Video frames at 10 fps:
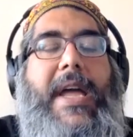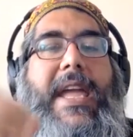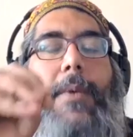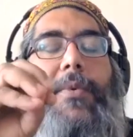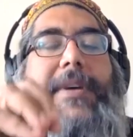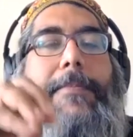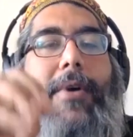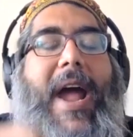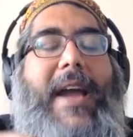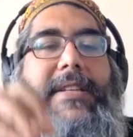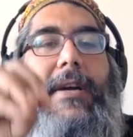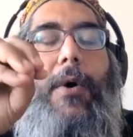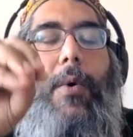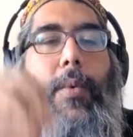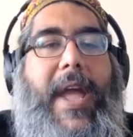It was a
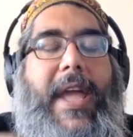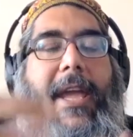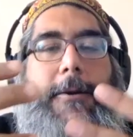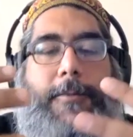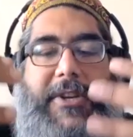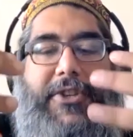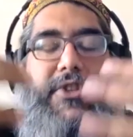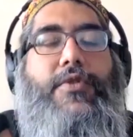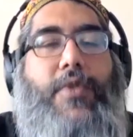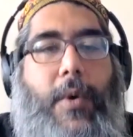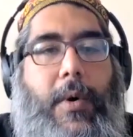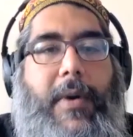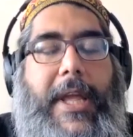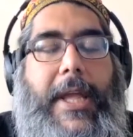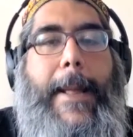practical way in which
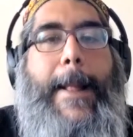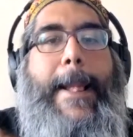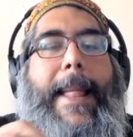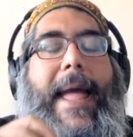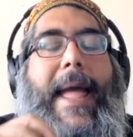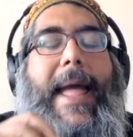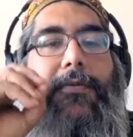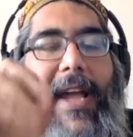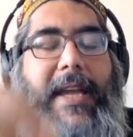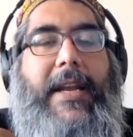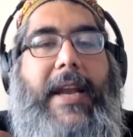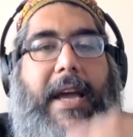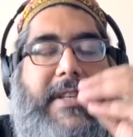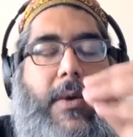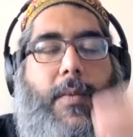story and
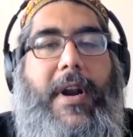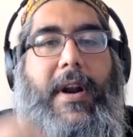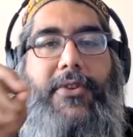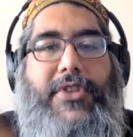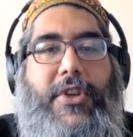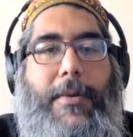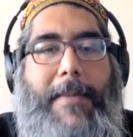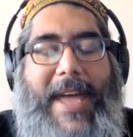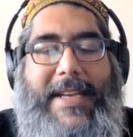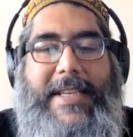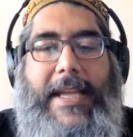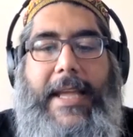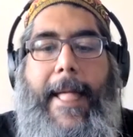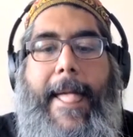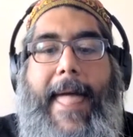recognizing one another's humanity
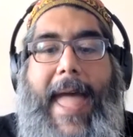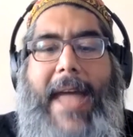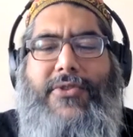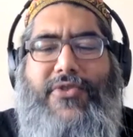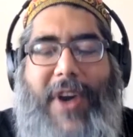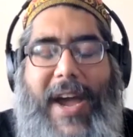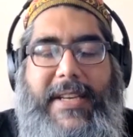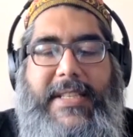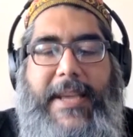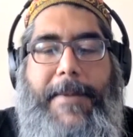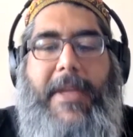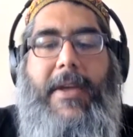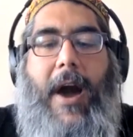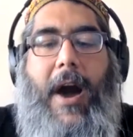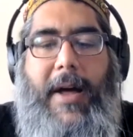and trying to see
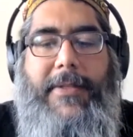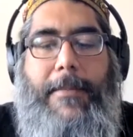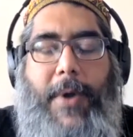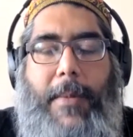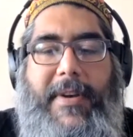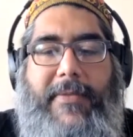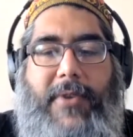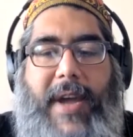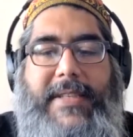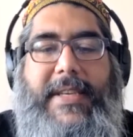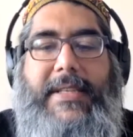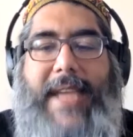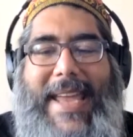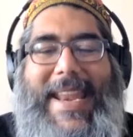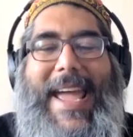beyond the moment of crisis
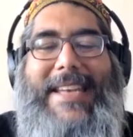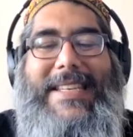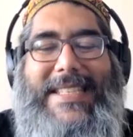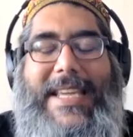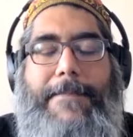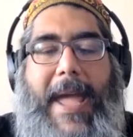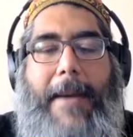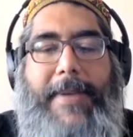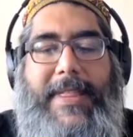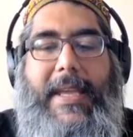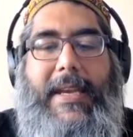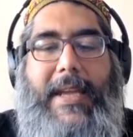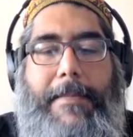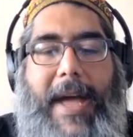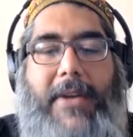and deep empathy and
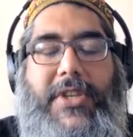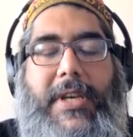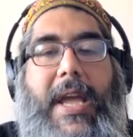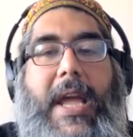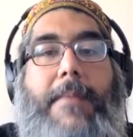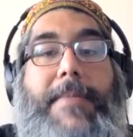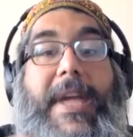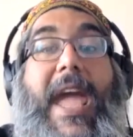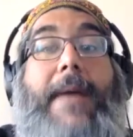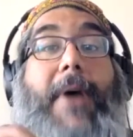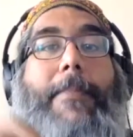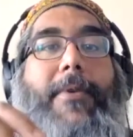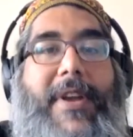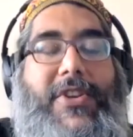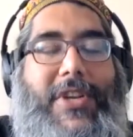compassion became
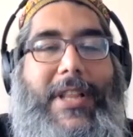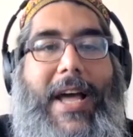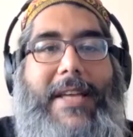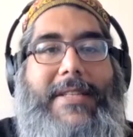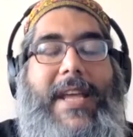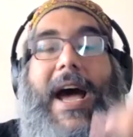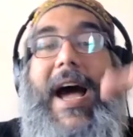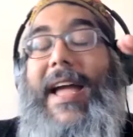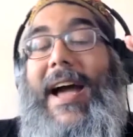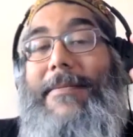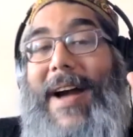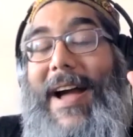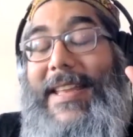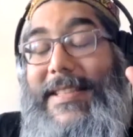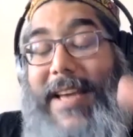operationalized. I
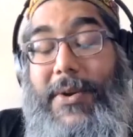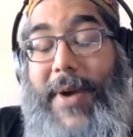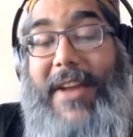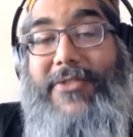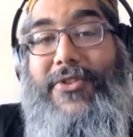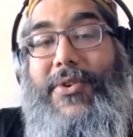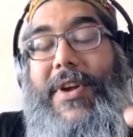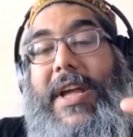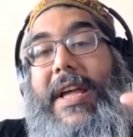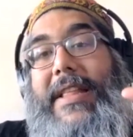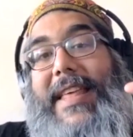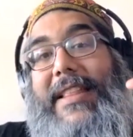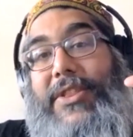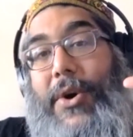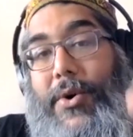can tell you, Andrew,
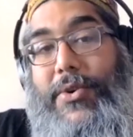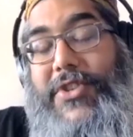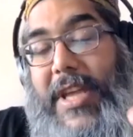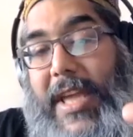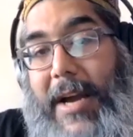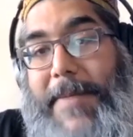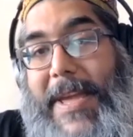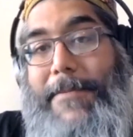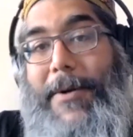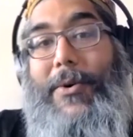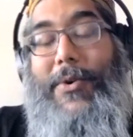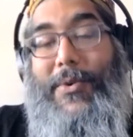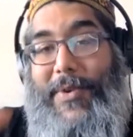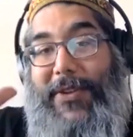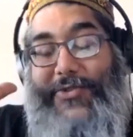that those young people,
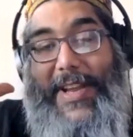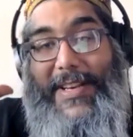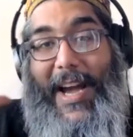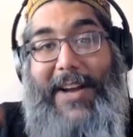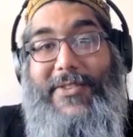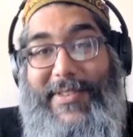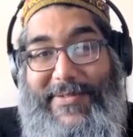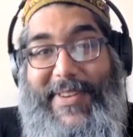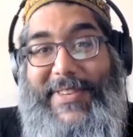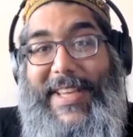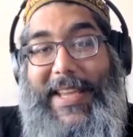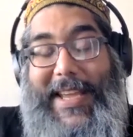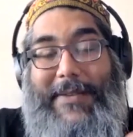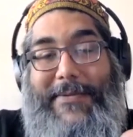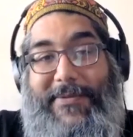we trained 150
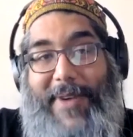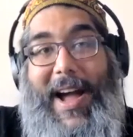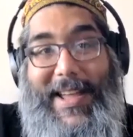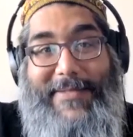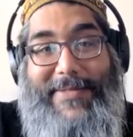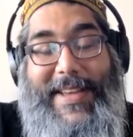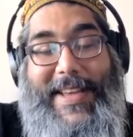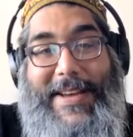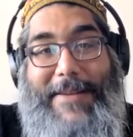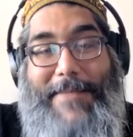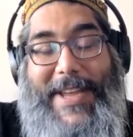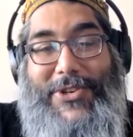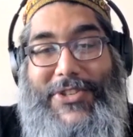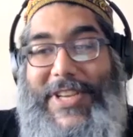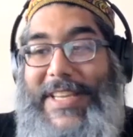in five major
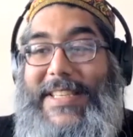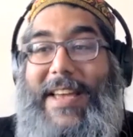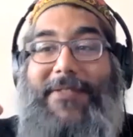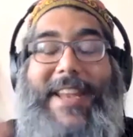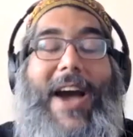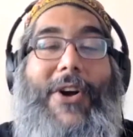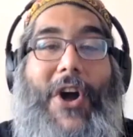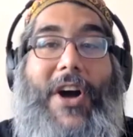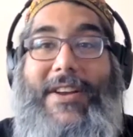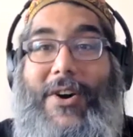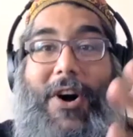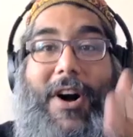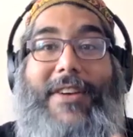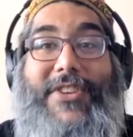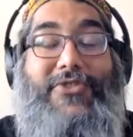cities, have now gone
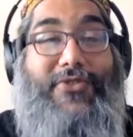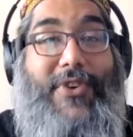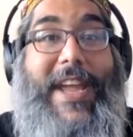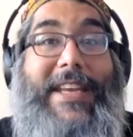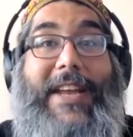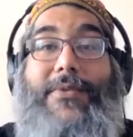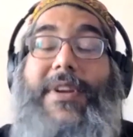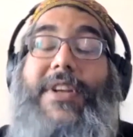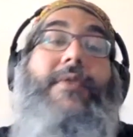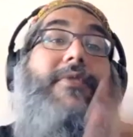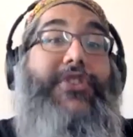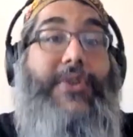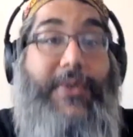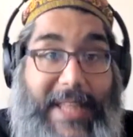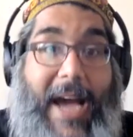on to train and reach over
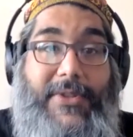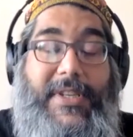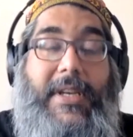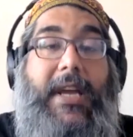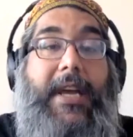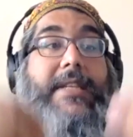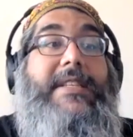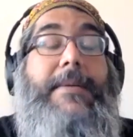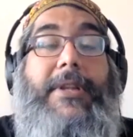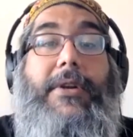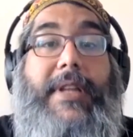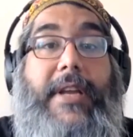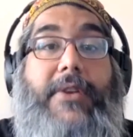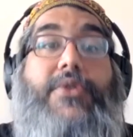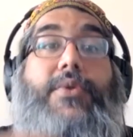2,000 similar
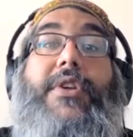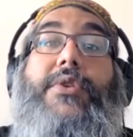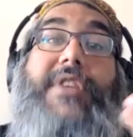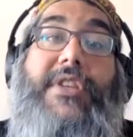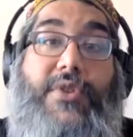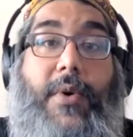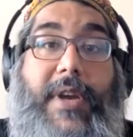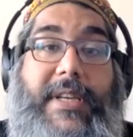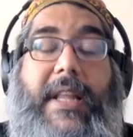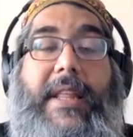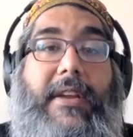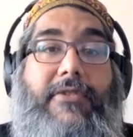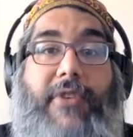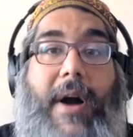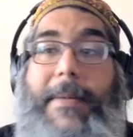leaders who are using storytelling and
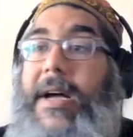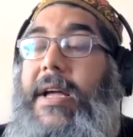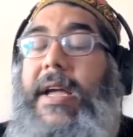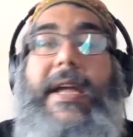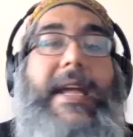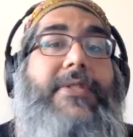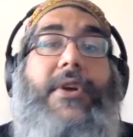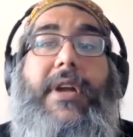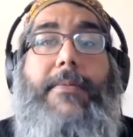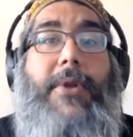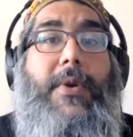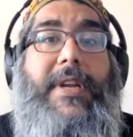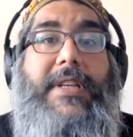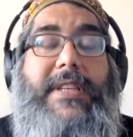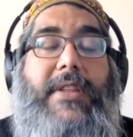drama in their communities. And